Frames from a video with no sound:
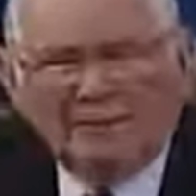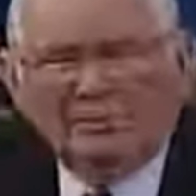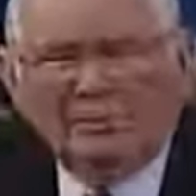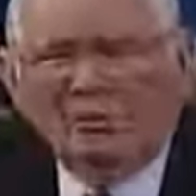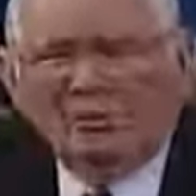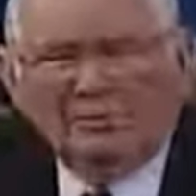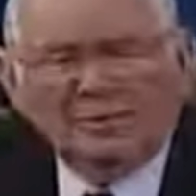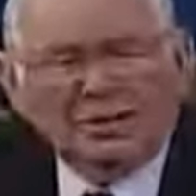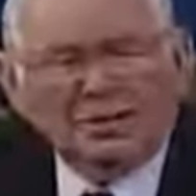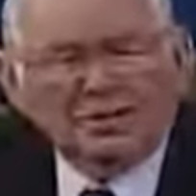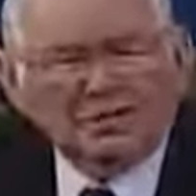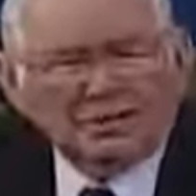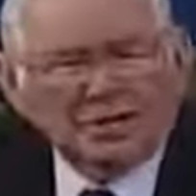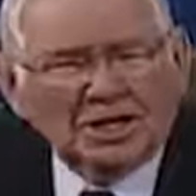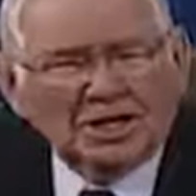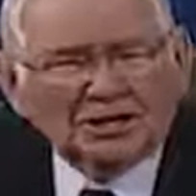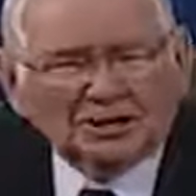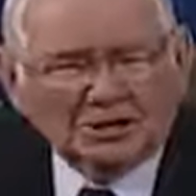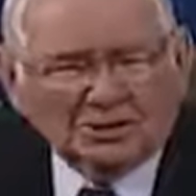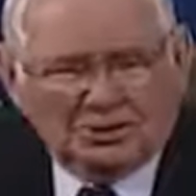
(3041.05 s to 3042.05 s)
It will not
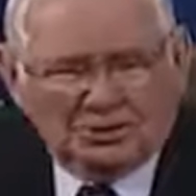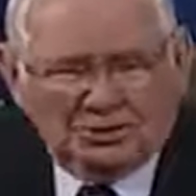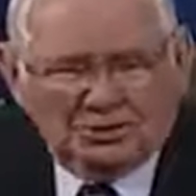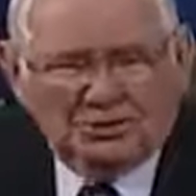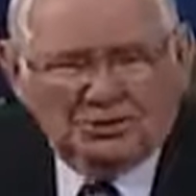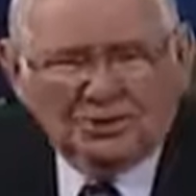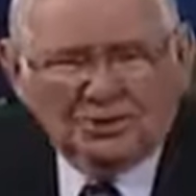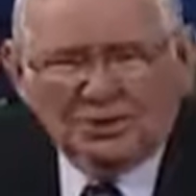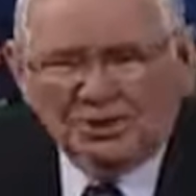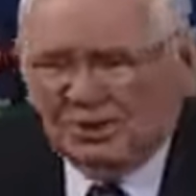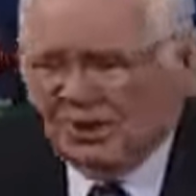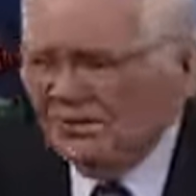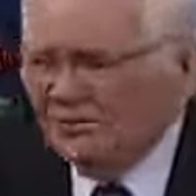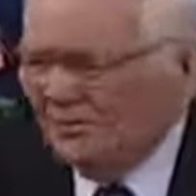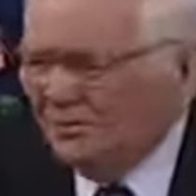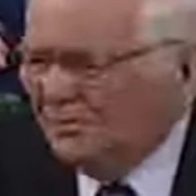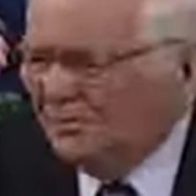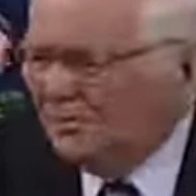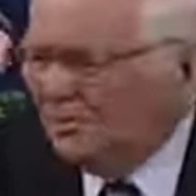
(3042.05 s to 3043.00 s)
touch you, even